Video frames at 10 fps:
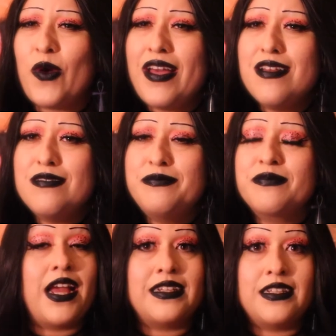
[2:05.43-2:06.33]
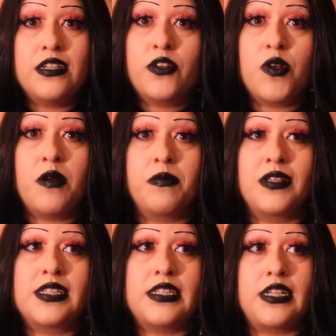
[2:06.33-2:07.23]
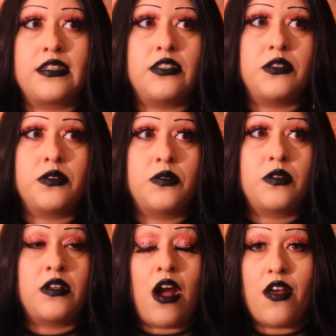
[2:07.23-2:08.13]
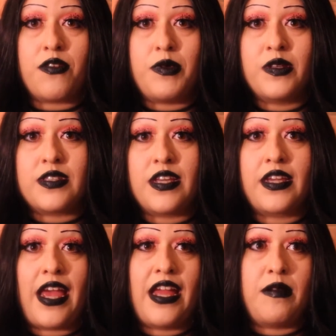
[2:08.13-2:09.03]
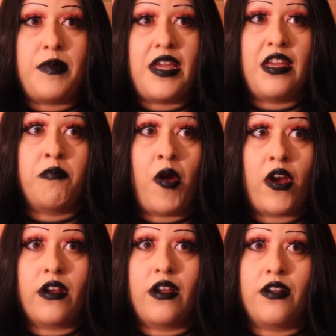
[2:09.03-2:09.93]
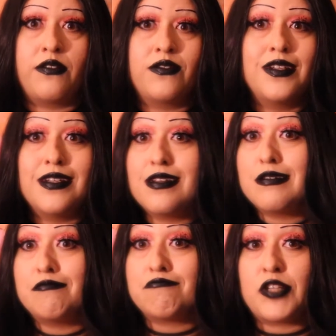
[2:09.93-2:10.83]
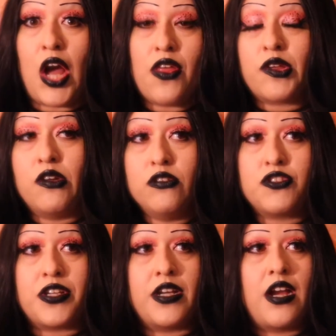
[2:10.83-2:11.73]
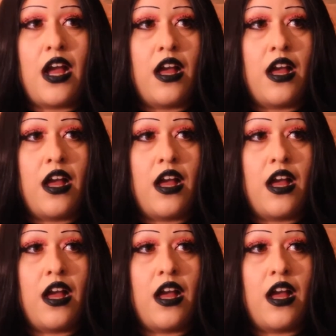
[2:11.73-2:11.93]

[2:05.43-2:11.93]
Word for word: Well, I did grow up listening to goth music and being part of goth culture.